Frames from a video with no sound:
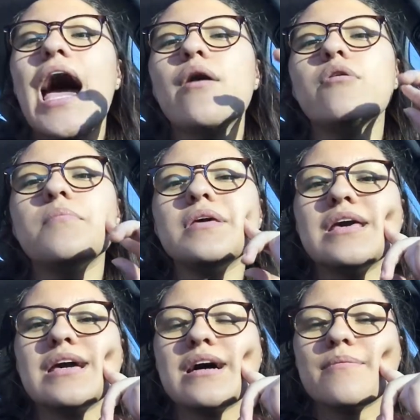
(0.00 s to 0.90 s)
I will
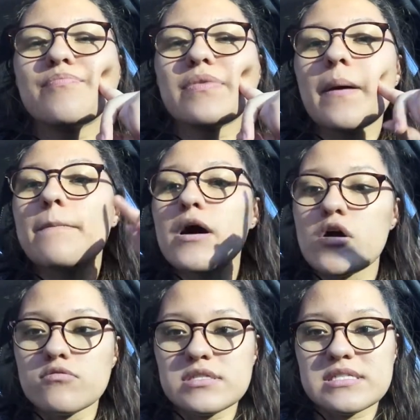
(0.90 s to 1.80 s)
be
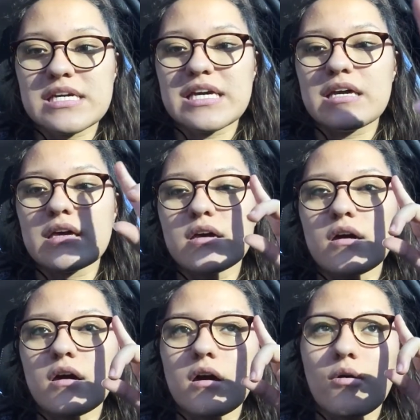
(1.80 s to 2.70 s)
posting
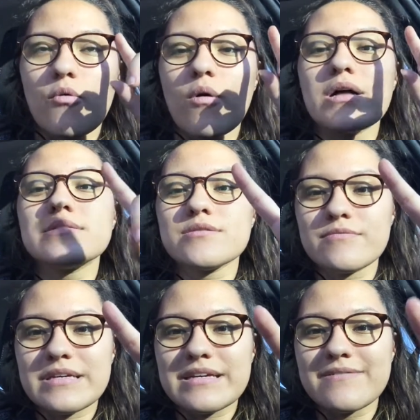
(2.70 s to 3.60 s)
once a
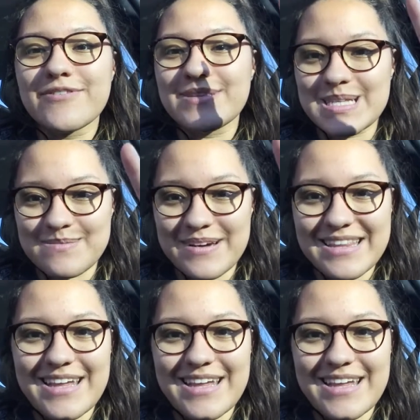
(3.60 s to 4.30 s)
week for this month.